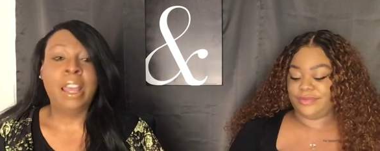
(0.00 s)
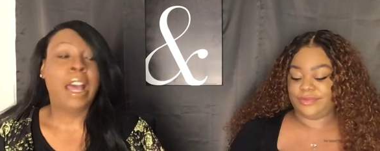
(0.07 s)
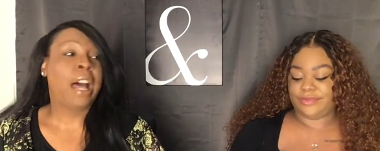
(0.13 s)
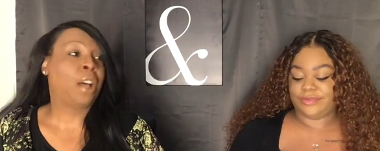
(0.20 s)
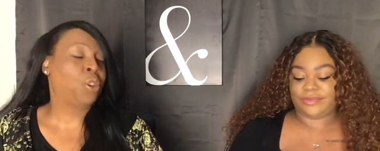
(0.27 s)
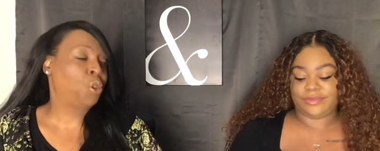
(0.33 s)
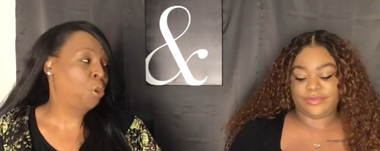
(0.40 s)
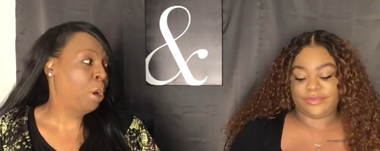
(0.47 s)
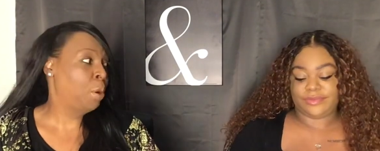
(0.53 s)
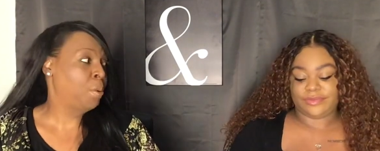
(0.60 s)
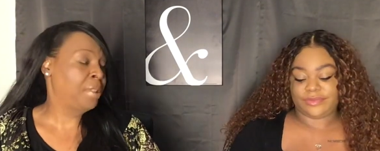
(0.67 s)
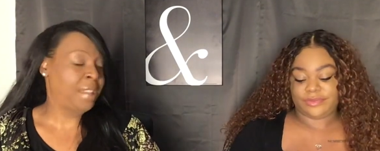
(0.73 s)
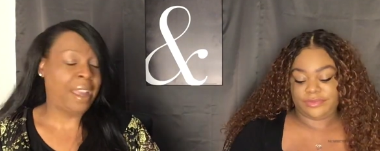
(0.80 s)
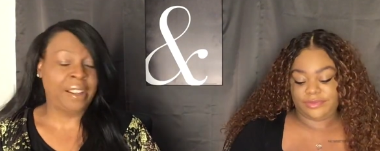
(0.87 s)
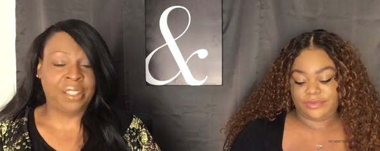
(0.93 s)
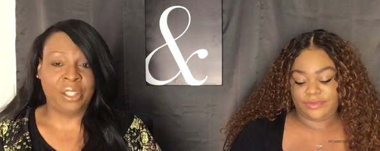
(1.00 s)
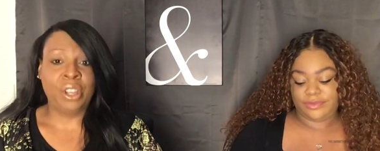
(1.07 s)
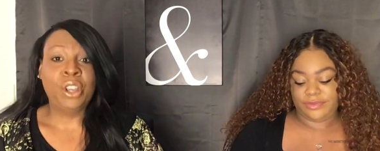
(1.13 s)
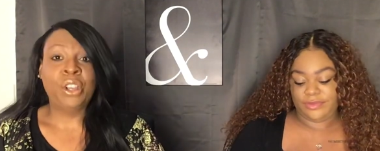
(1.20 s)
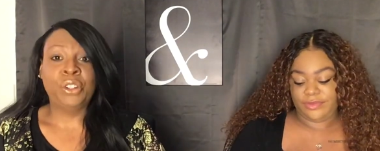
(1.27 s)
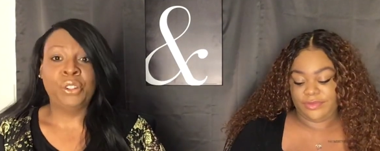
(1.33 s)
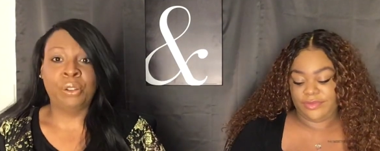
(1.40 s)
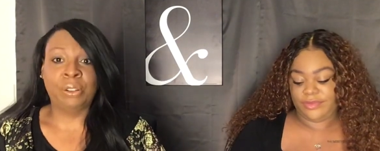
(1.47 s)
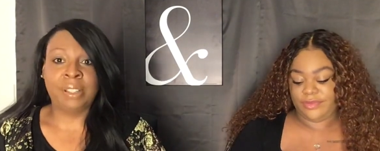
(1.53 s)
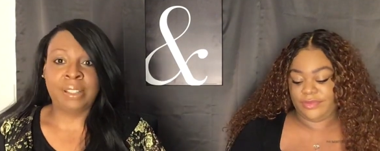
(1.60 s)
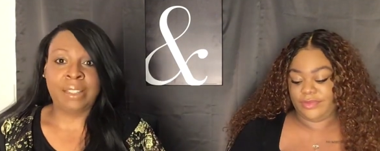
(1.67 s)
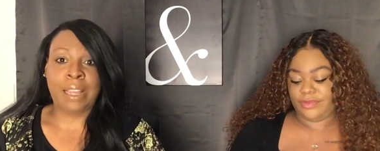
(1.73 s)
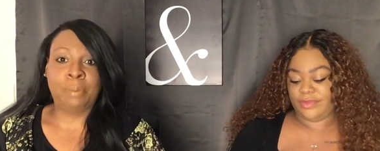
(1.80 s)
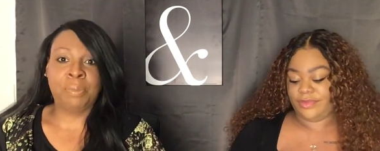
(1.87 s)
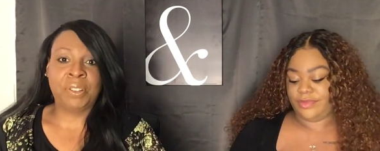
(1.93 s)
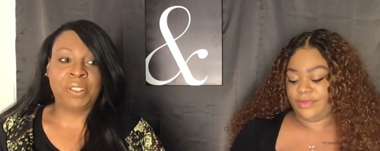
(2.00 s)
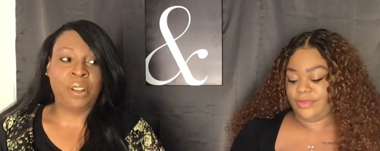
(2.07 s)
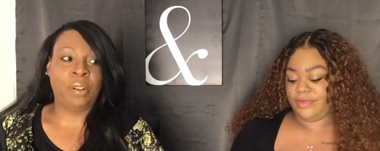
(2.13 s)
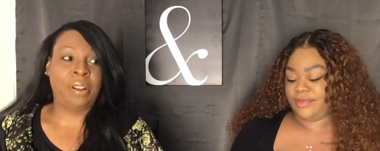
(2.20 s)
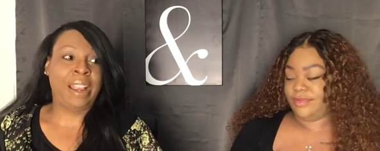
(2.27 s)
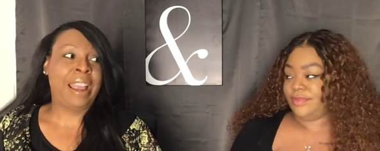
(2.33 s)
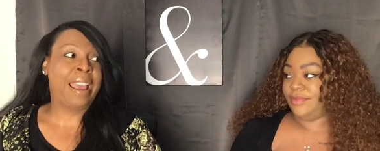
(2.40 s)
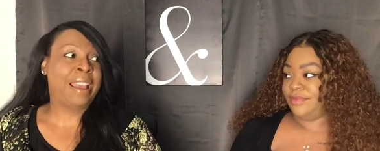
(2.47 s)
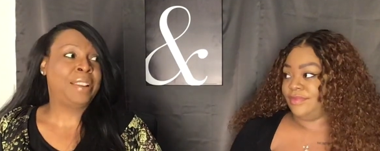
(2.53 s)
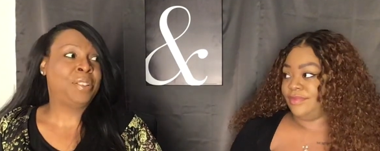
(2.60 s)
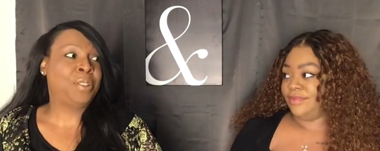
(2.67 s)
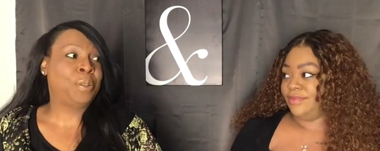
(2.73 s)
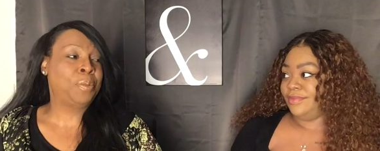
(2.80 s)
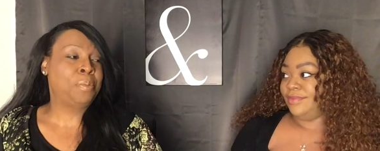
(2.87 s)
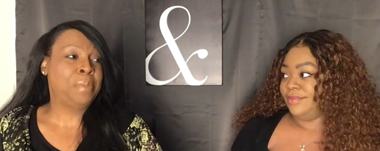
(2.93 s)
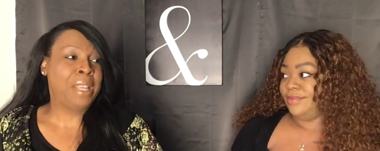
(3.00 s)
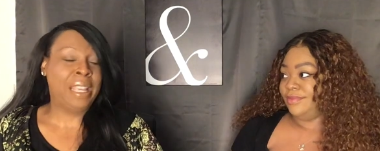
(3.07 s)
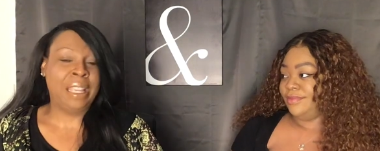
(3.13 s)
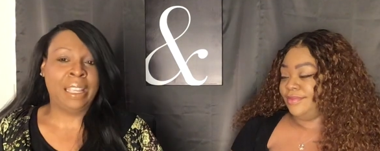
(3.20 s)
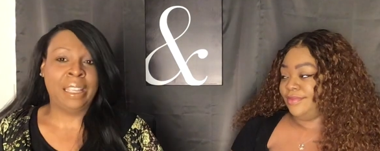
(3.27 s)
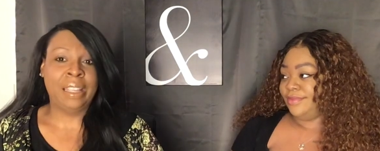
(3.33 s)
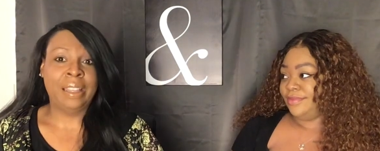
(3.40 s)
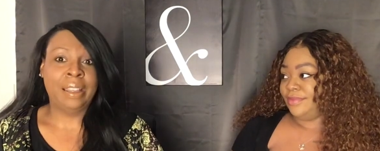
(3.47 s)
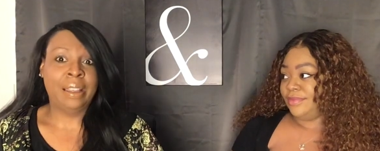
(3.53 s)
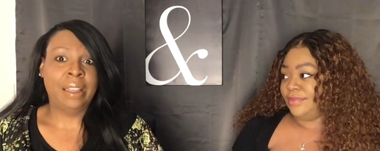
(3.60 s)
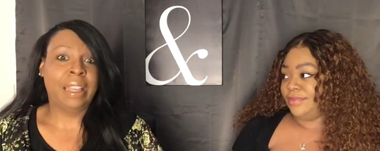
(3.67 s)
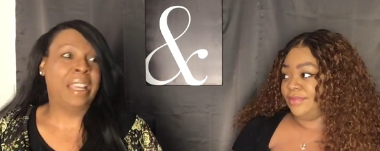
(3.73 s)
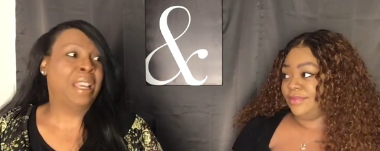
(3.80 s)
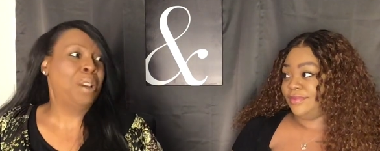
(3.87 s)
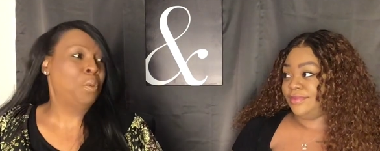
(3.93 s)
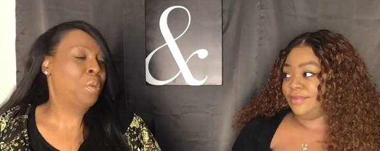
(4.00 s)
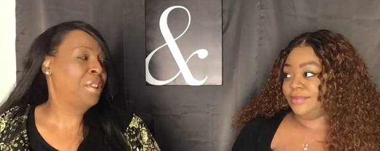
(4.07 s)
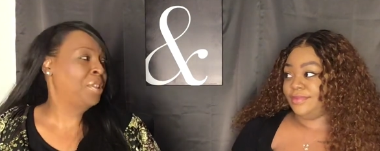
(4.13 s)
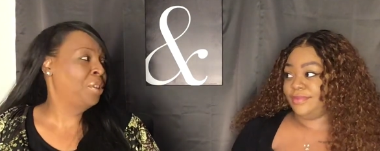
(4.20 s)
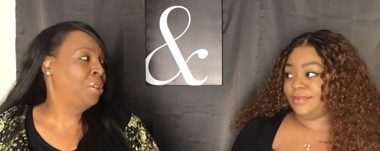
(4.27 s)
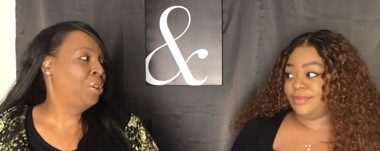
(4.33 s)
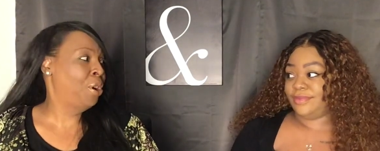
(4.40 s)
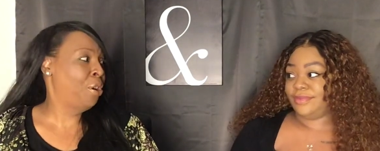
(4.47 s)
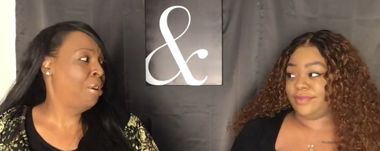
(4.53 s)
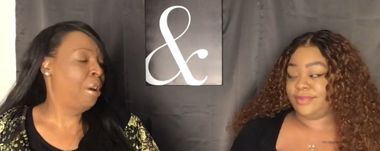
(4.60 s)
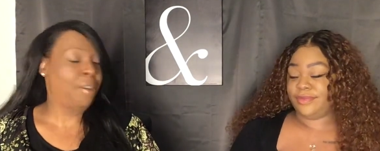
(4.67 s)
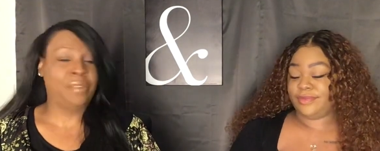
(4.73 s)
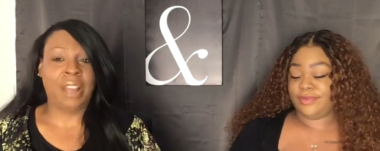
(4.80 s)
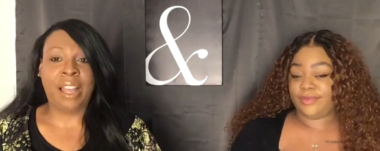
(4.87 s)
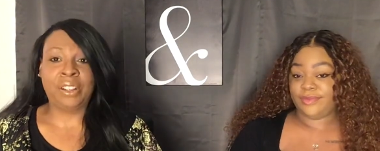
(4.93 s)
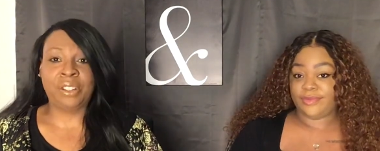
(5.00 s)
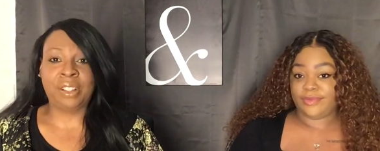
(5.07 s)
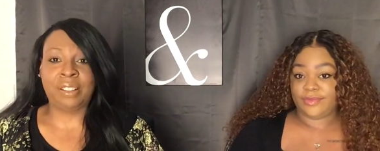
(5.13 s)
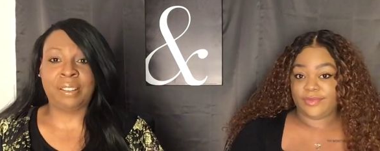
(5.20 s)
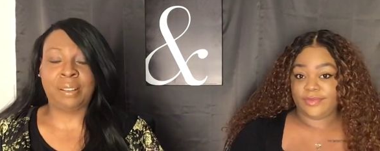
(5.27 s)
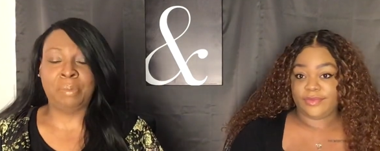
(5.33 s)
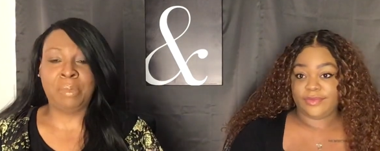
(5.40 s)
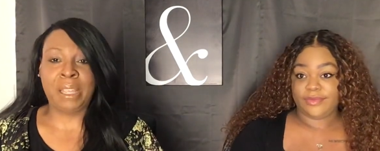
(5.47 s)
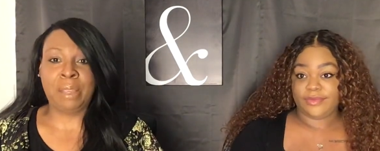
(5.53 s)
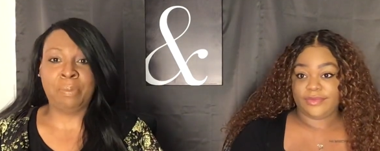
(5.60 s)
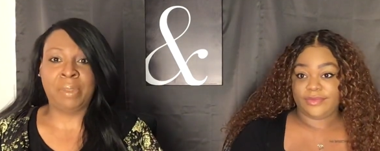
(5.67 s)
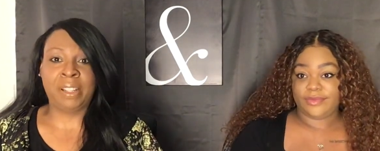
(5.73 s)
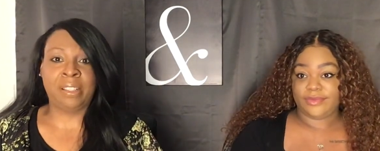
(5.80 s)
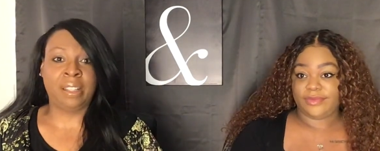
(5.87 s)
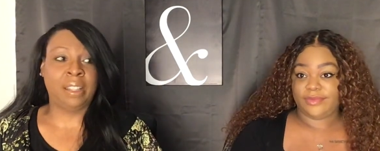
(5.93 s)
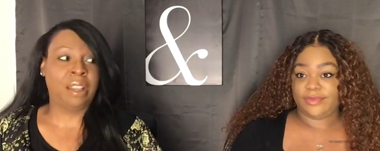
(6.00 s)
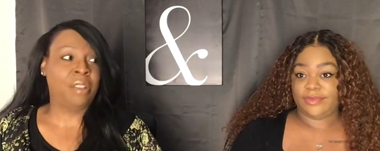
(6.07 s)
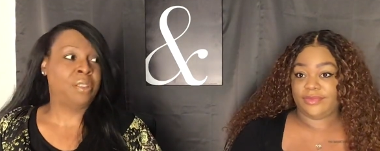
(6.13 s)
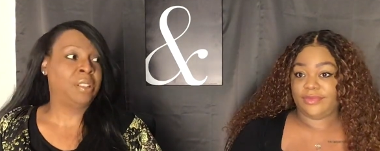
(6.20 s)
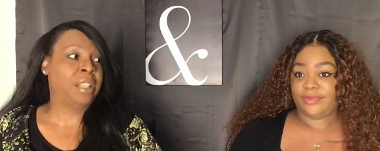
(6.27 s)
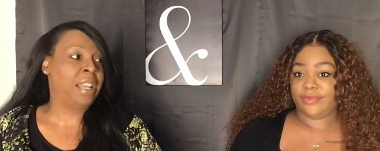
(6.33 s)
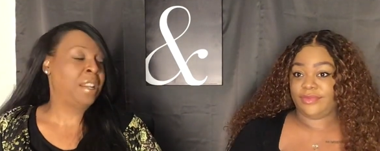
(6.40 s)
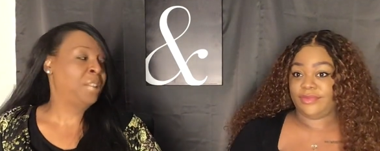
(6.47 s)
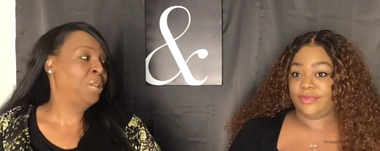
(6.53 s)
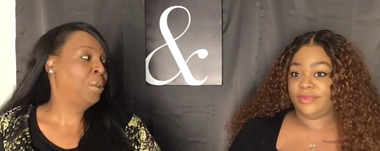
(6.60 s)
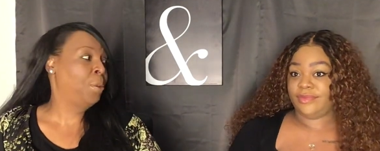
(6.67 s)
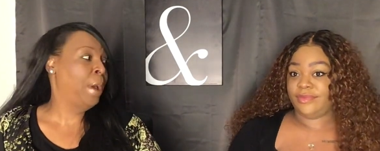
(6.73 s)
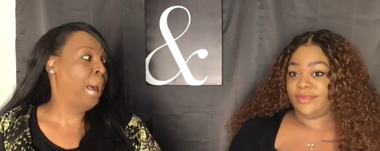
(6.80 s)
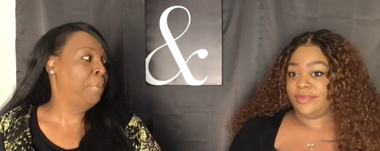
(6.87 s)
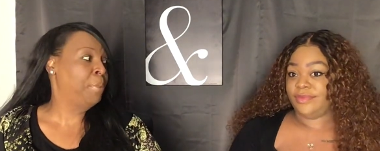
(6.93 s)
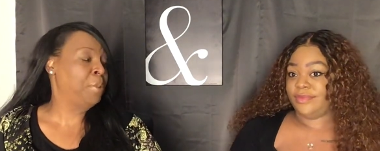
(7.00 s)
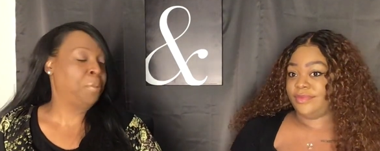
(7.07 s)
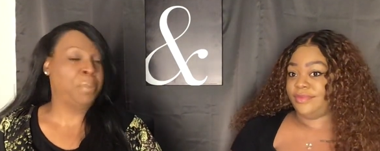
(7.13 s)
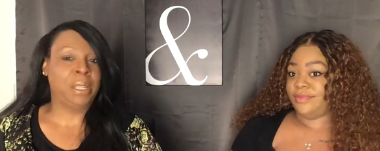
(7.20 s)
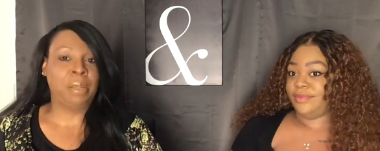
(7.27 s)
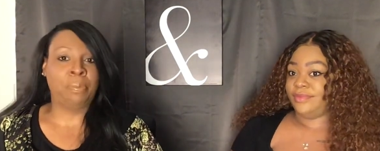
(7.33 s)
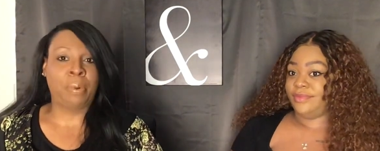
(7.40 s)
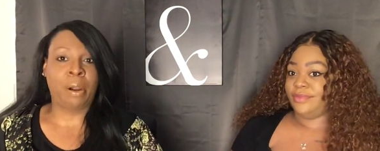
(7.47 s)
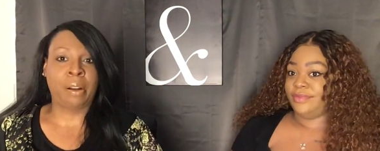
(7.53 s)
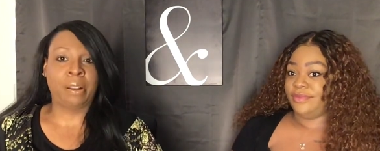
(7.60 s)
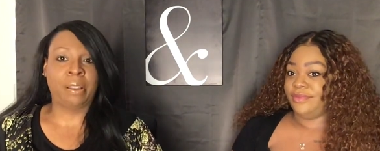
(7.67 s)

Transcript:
Speaker 1: how Troy was acting during this episode. And to me, it was a turnoff, not just to me, but to the other ladies who happened to be part of